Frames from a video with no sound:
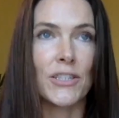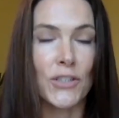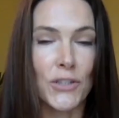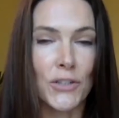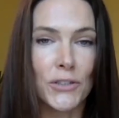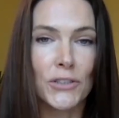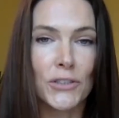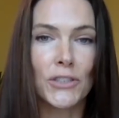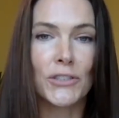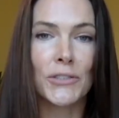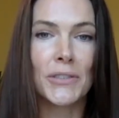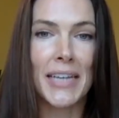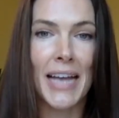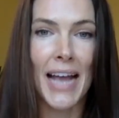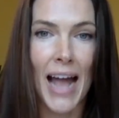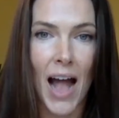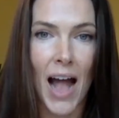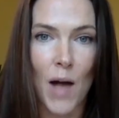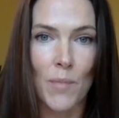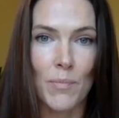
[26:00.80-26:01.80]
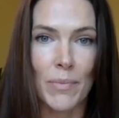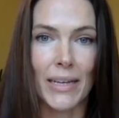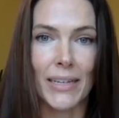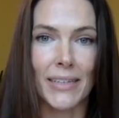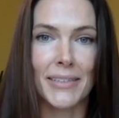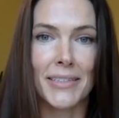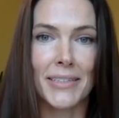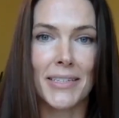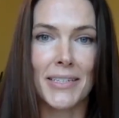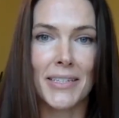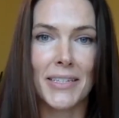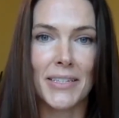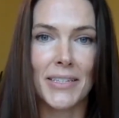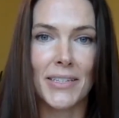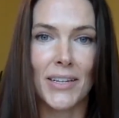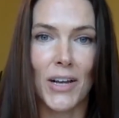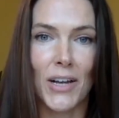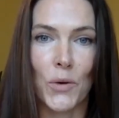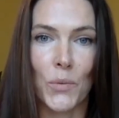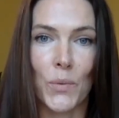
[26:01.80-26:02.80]
usually happens,
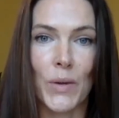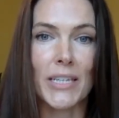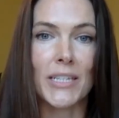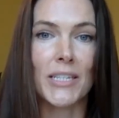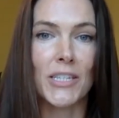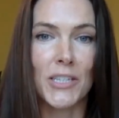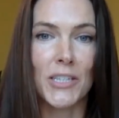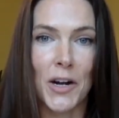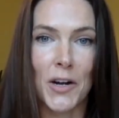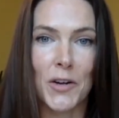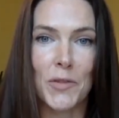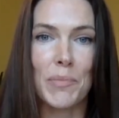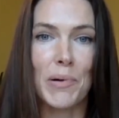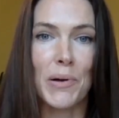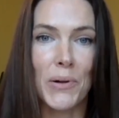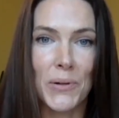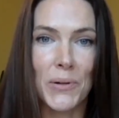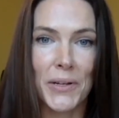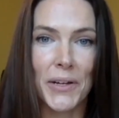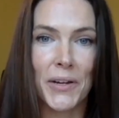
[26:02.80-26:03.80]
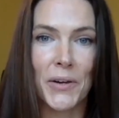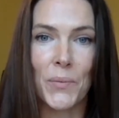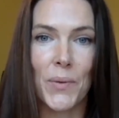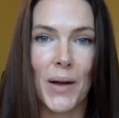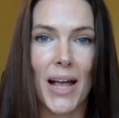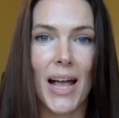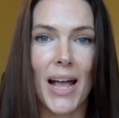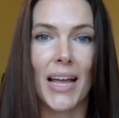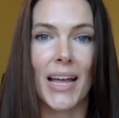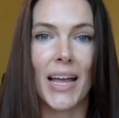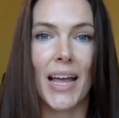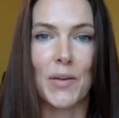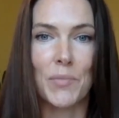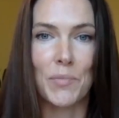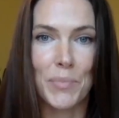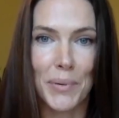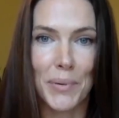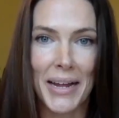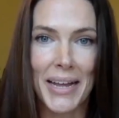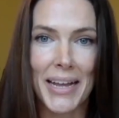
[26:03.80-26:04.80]
we start pulling away and
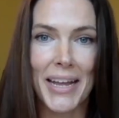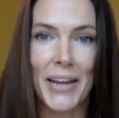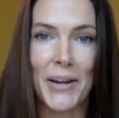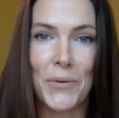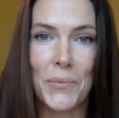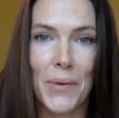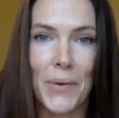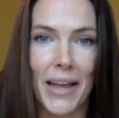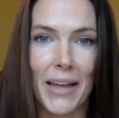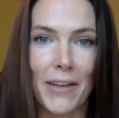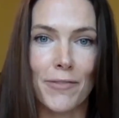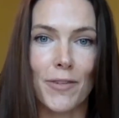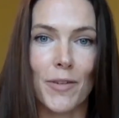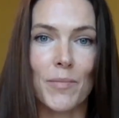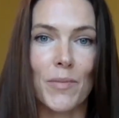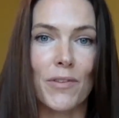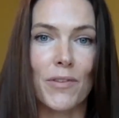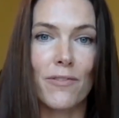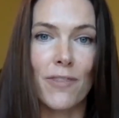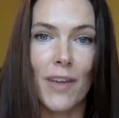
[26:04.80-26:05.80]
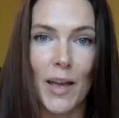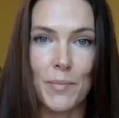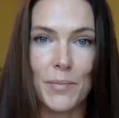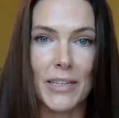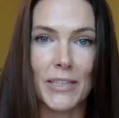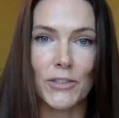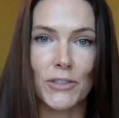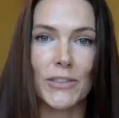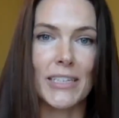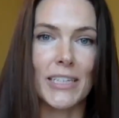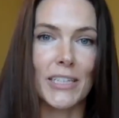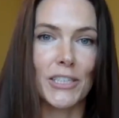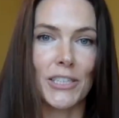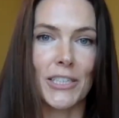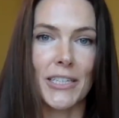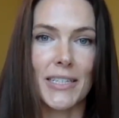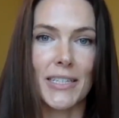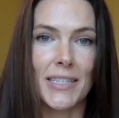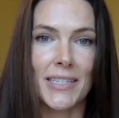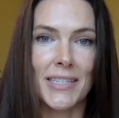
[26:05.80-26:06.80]
breaking away from the family
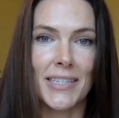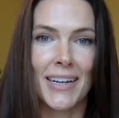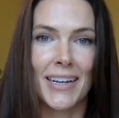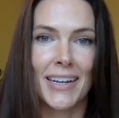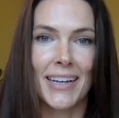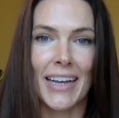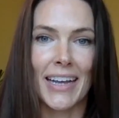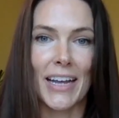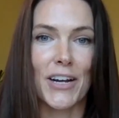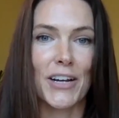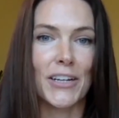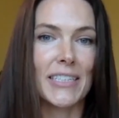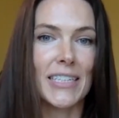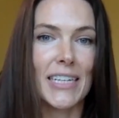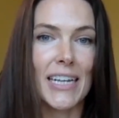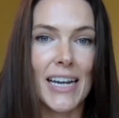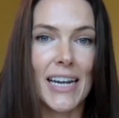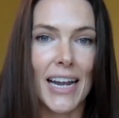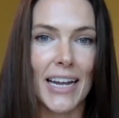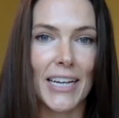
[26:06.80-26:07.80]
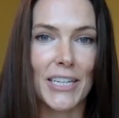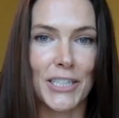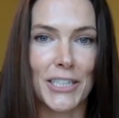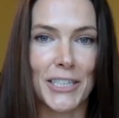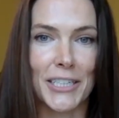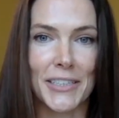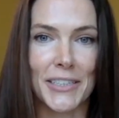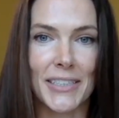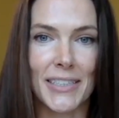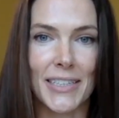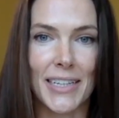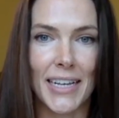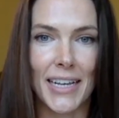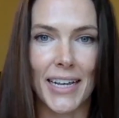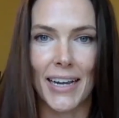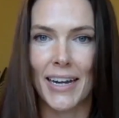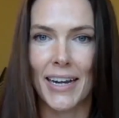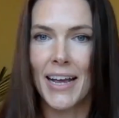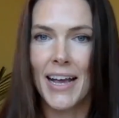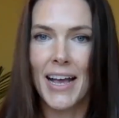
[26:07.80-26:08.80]
traditions in our teenage years,
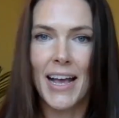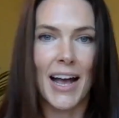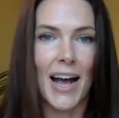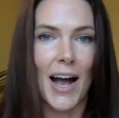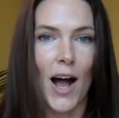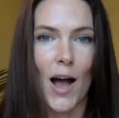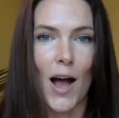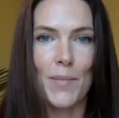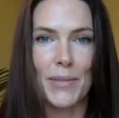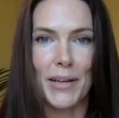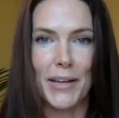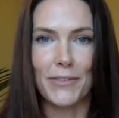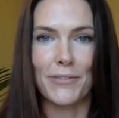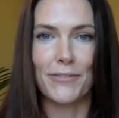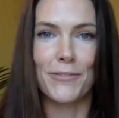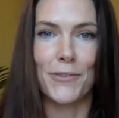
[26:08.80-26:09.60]
thinking, I'm going to